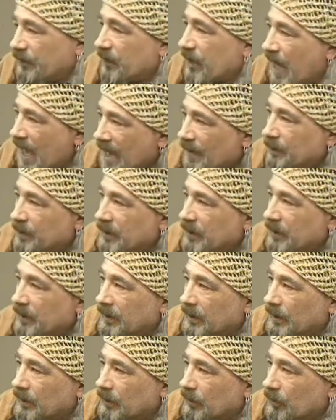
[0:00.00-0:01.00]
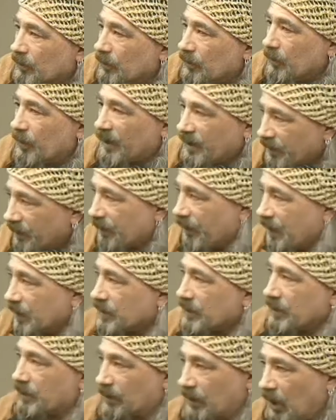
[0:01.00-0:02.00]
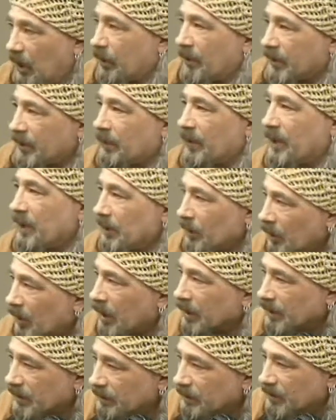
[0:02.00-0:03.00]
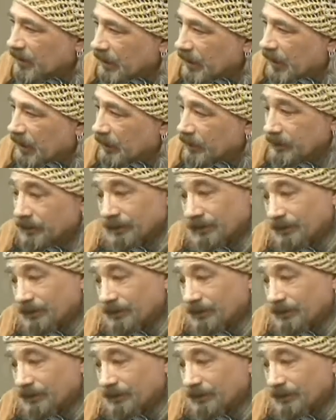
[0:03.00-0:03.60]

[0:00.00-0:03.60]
you're happy when things are going the way you want them to go,